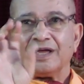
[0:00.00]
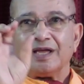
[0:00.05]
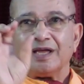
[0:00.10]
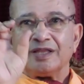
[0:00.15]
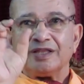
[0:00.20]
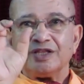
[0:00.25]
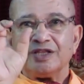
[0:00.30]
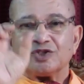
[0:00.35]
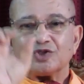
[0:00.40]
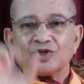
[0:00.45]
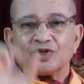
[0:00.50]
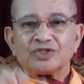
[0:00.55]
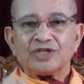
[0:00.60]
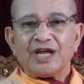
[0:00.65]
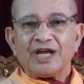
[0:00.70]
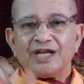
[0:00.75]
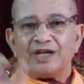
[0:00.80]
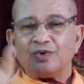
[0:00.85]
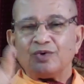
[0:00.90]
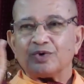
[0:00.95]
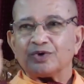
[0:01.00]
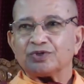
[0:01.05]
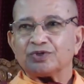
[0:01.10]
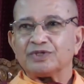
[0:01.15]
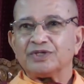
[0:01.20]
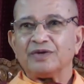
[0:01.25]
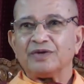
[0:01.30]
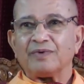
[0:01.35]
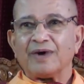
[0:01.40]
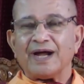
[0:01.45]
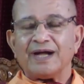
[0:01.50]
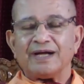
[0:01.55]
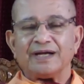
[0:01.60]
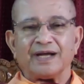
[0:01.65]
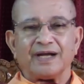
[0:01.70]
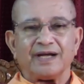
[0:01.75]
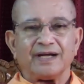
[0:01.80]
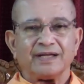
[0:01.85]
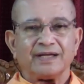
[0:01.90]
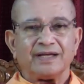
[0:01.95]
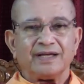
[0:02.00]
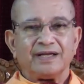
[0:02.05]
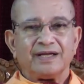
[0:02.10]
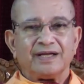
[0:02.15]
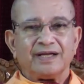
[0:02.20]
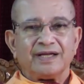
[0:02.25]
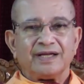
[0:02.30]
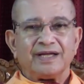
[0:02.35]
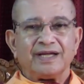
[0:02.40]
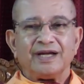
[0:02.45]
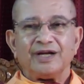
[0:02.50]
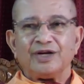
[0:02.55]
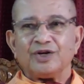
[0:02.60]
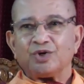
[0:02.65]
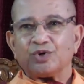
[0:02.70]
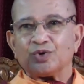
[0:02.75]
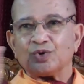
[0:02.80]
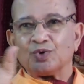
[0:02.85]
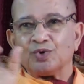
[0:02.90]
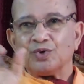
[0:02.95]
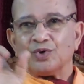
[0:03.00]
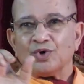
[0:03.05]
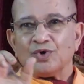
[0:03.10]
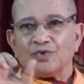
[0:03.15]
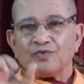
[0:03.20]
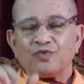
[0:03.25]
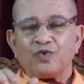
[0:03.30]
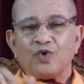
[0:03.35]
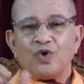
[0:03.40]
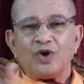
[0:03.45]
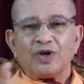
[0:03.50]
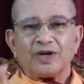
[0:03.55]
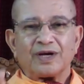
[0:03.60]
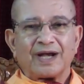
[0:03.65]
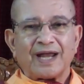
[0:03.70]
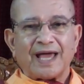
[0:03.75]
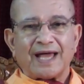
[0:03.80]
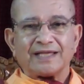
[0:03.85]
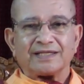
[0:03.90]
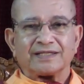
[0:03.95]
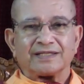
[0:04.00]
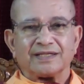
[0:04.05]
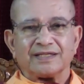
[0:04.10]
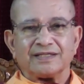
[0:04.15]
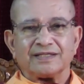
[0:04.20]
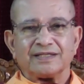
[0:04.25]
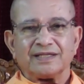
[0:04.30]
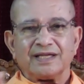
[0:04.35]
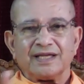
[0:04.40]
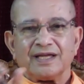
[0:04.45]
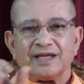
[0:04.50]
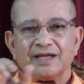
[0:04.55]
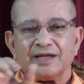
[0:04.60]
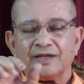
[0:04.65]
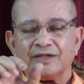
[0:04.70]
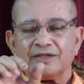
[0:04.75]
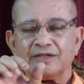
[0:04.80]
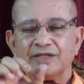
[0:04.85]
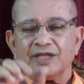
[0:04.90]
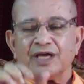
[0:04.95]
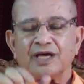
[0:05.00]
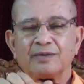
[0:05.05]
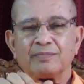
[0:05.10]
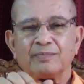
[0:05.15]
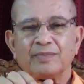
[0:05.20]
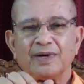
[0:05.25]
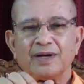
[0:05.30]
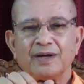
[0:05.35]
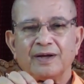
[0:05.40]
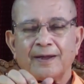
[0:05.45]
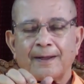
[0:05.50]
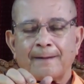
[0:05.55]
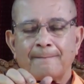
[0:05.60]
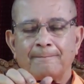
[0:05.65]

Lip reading: The society was divided into 4 classes. Dharma,